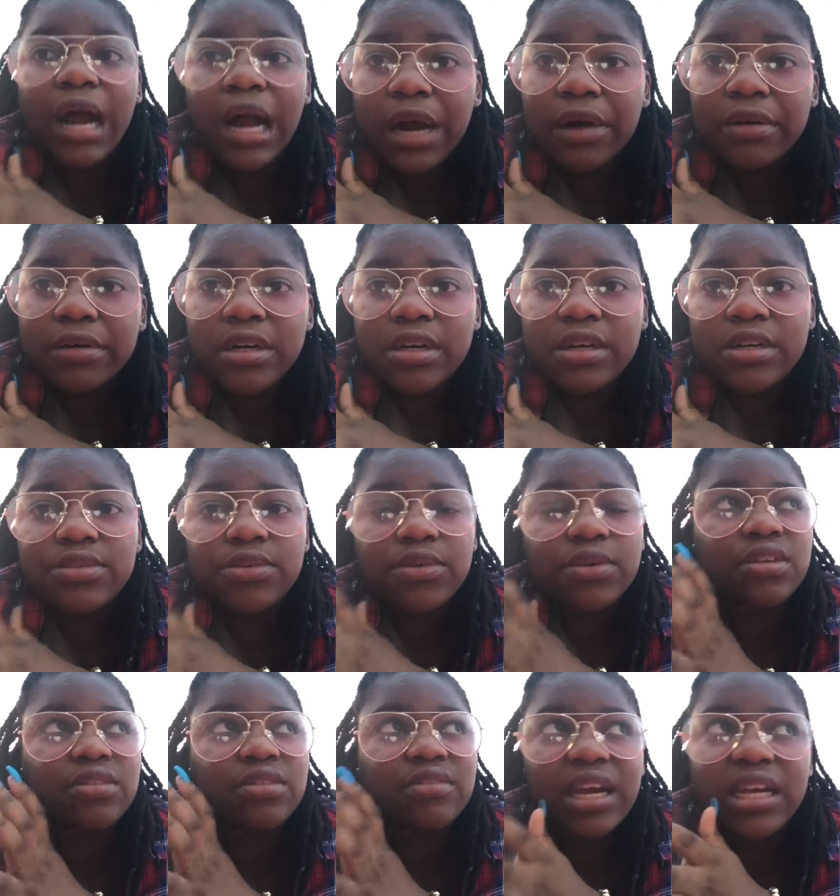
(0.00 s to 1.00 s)
hours
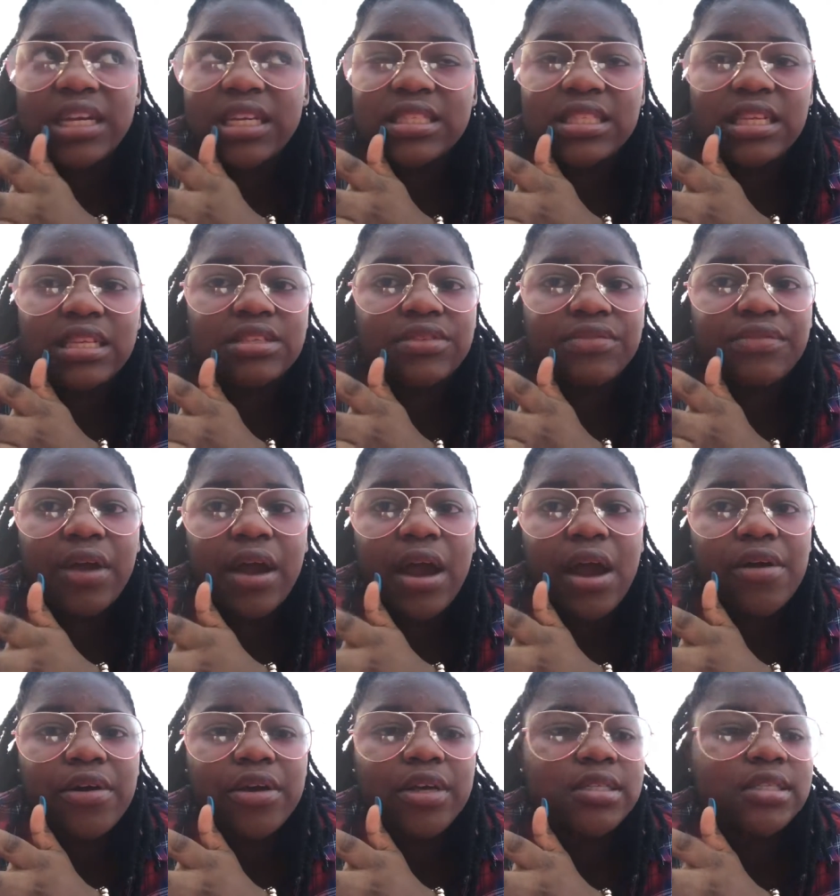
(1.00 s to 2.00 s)
or the writing center for
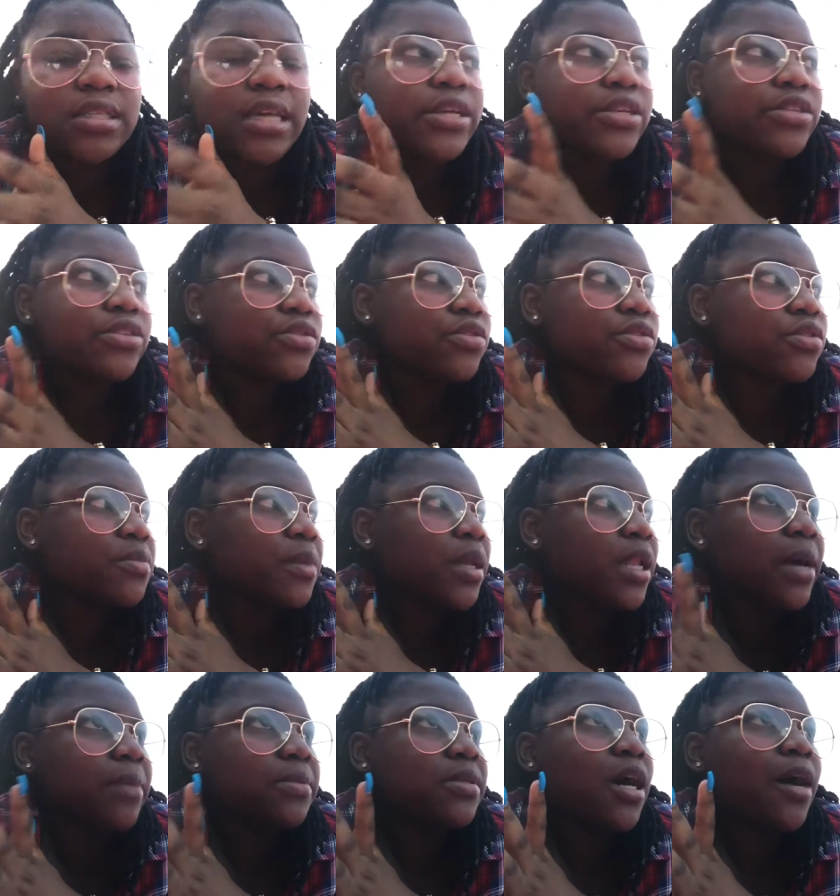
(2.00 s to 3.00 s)
hours. I can just use my
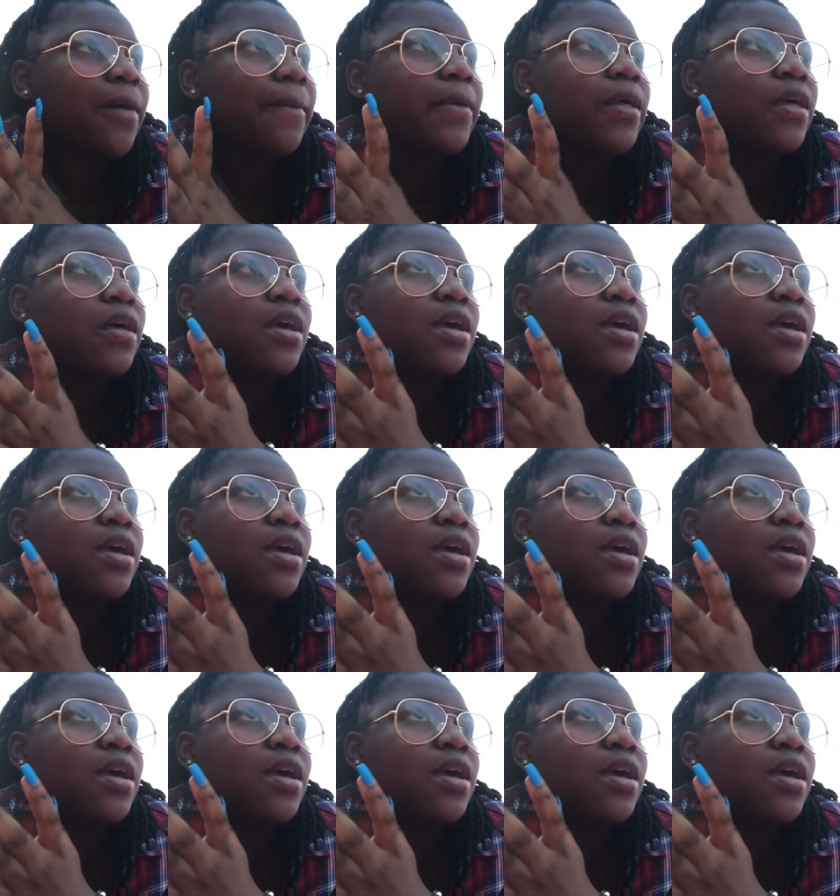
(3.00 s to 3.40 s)
laptop.